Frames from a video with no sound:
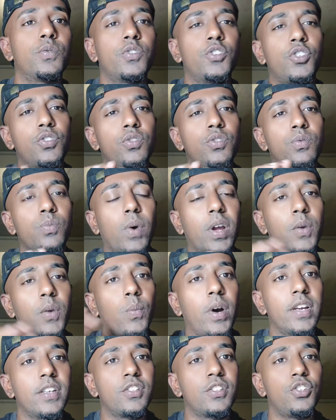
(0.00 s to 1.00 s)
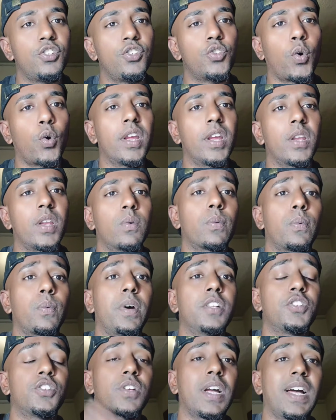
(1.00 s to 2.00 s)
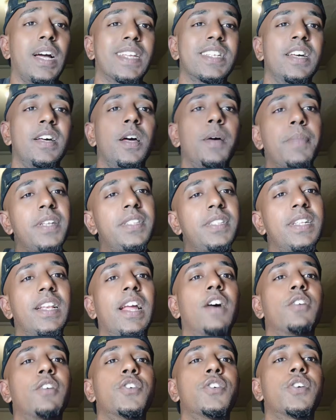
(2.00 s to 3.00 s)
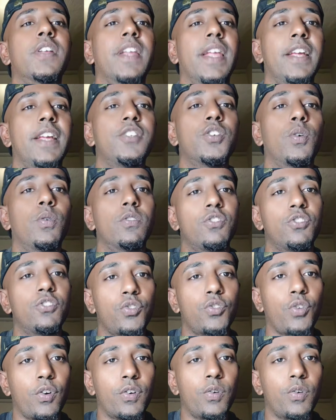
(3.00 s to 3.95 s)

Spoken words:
what wires to join, what wires to cut, basically how to create your own short loom.